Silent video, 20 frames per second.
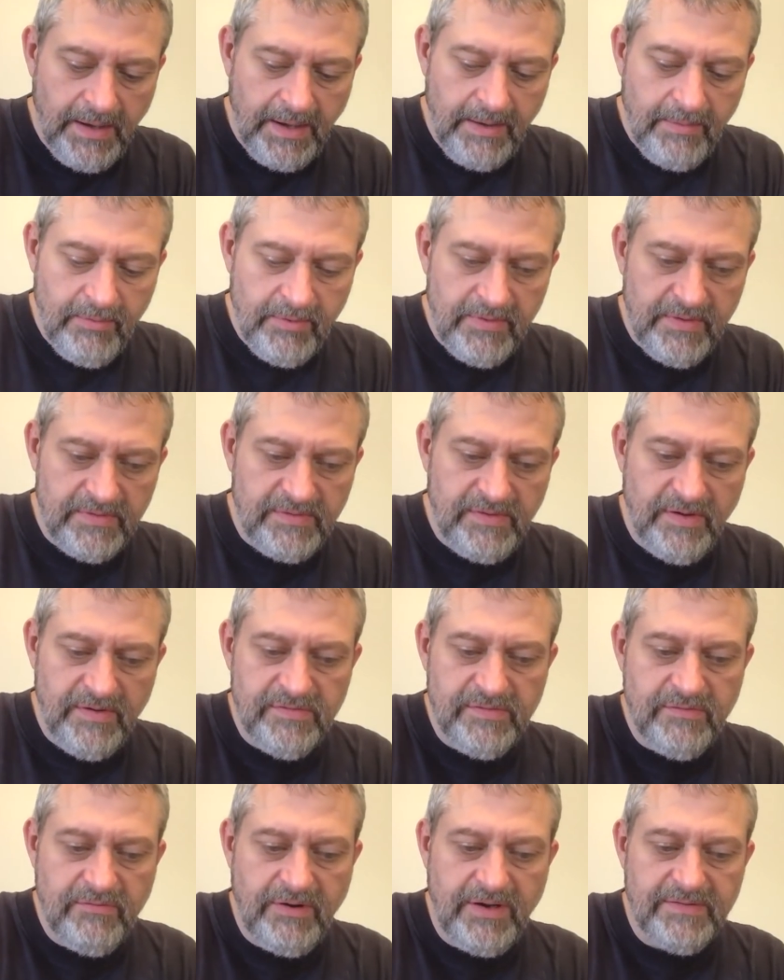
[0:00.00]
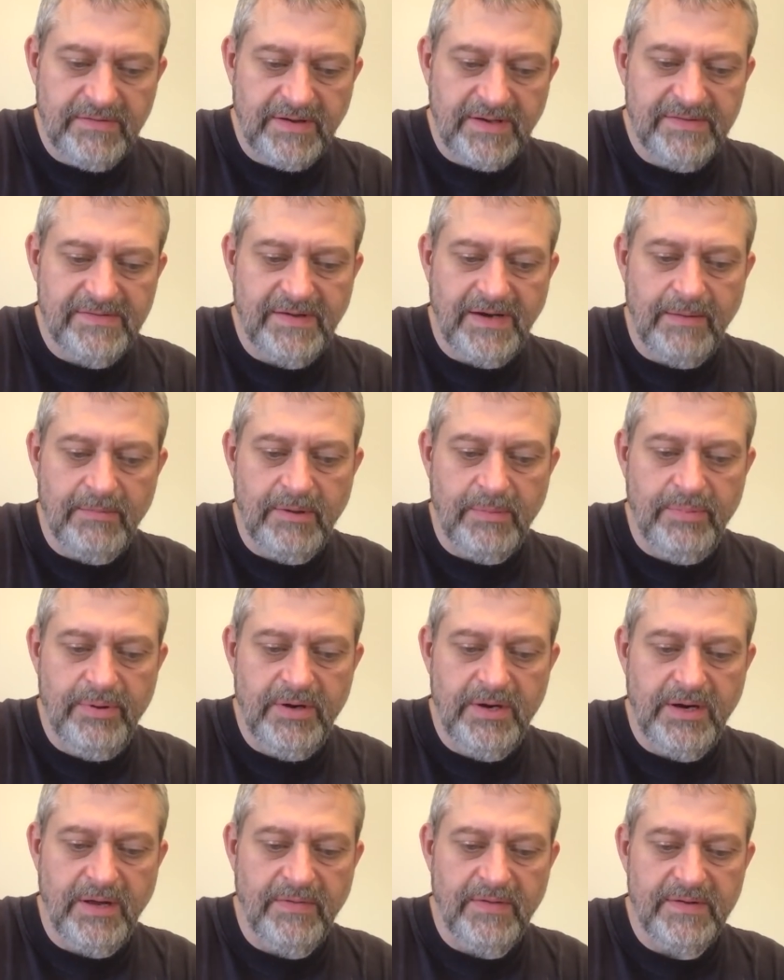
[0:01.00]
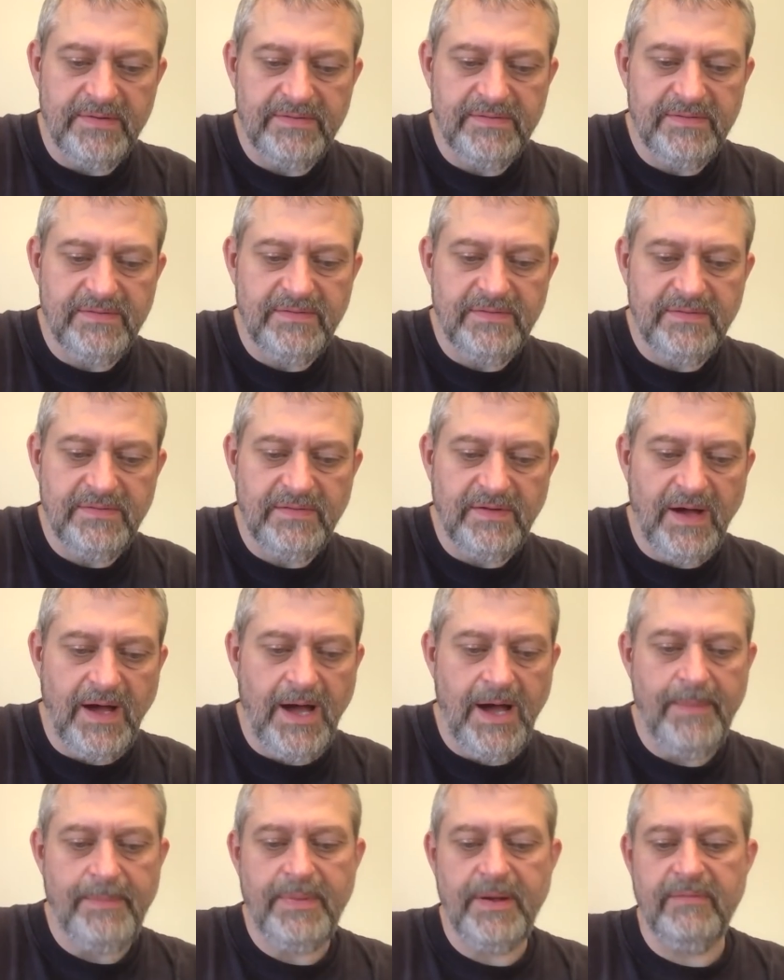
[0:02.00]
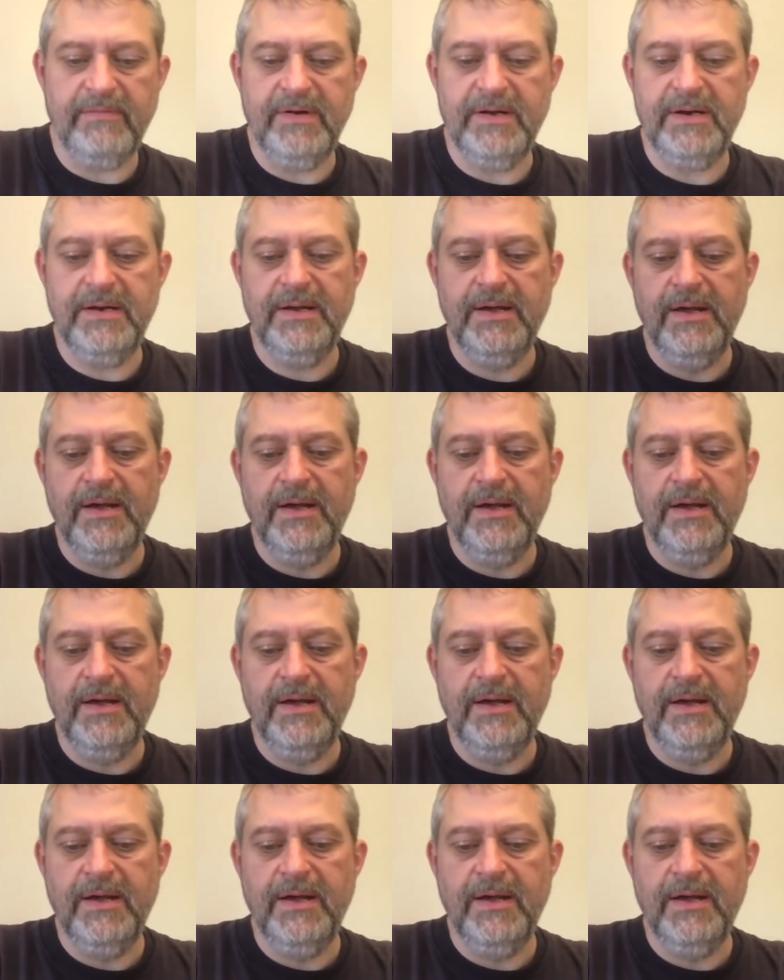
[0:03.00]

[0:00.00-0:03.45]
And one of the toasted rounds, like I said, I'm gonna put it on the top of it.